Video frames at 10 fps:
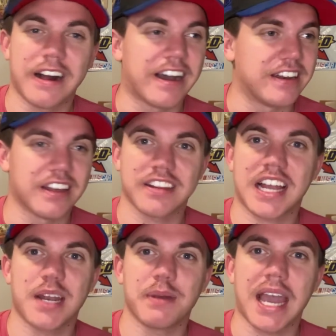another
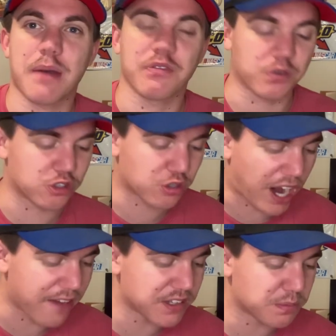guy to be happy for,
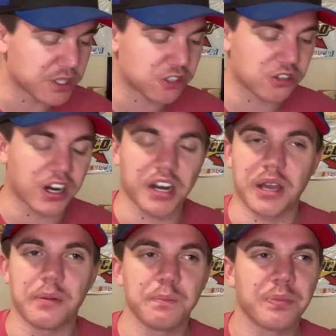Travis
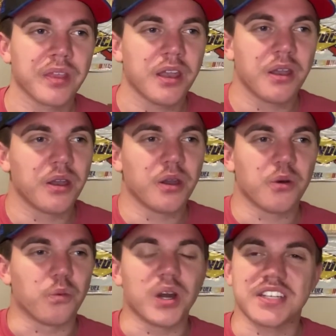Pastrana.
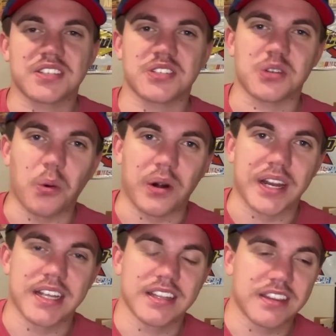What a
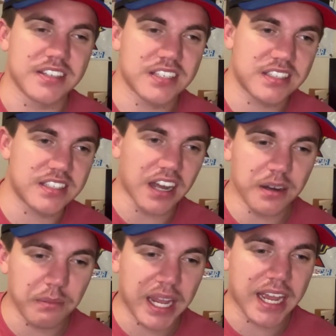story. The
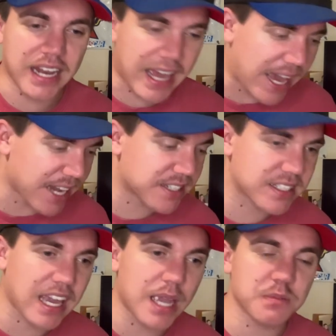stuntman, X
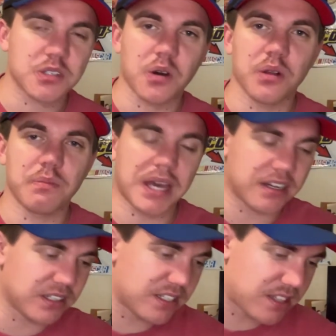Games gold
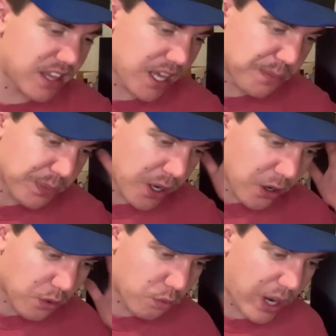medalist, the
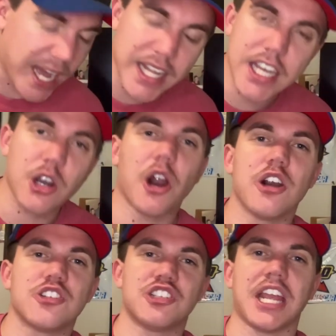rally car
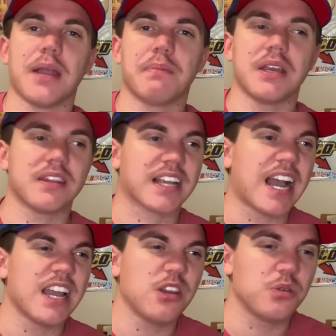champion, the
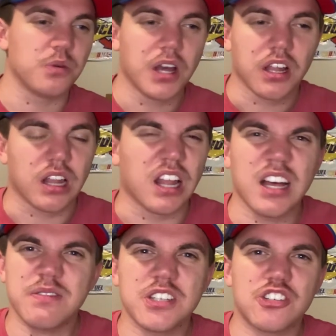guy who
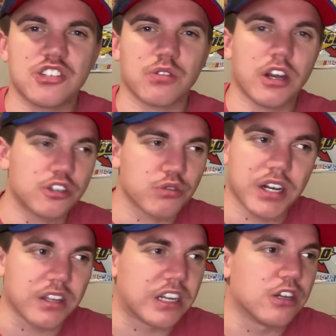loves
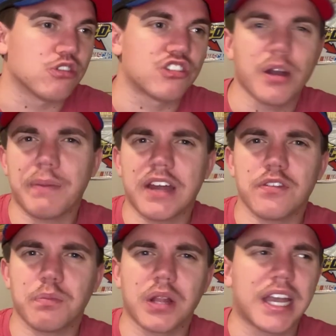adrenaline. He'll jump out of
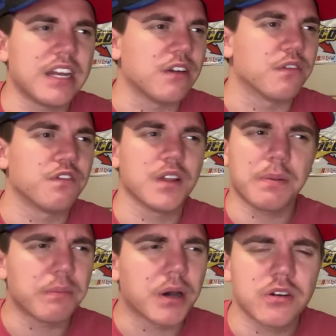a plane, he'll flip
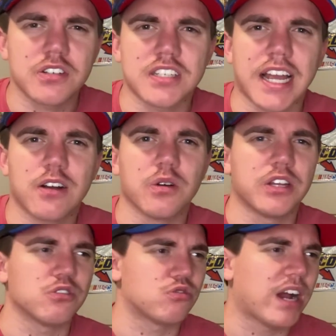a motorcycle,
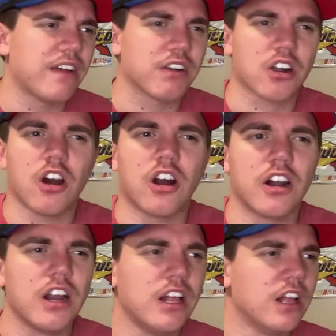he'll drive a car